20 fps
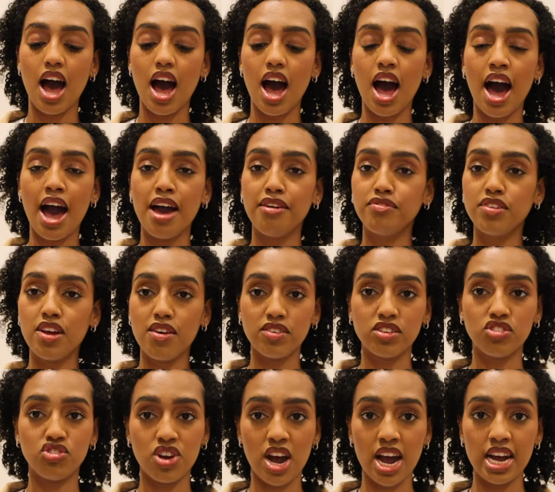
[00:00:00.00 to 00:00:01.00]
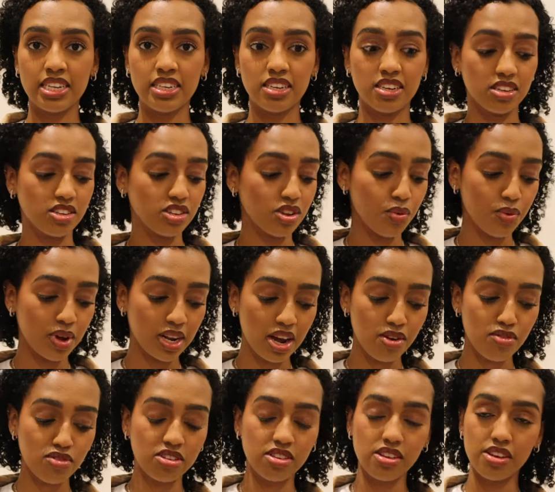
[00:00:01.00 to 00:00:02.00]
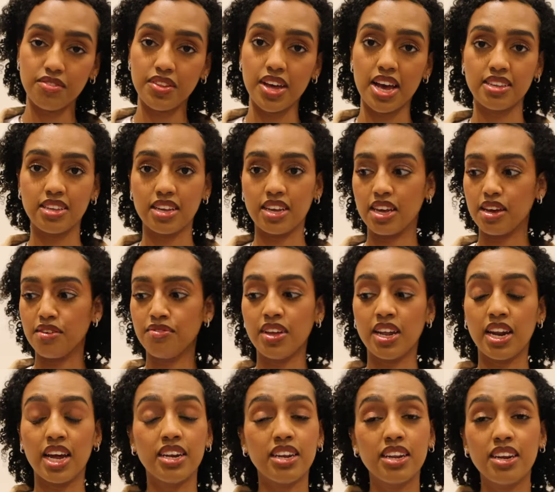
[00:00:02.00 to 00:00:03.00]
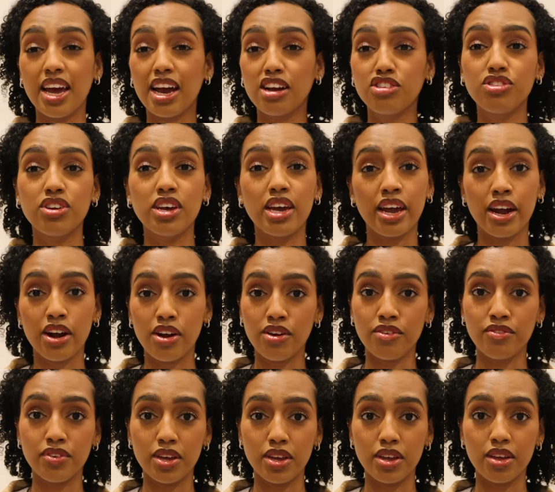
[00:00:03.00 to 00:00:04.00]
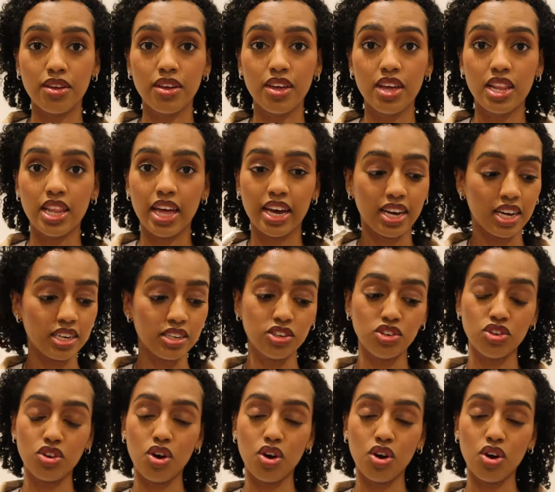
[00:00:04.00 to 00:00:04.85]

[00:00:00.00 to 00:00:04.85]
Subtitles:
I've never tried this. So when I received it as a gift, and I didn't actually hear of it, like I didn't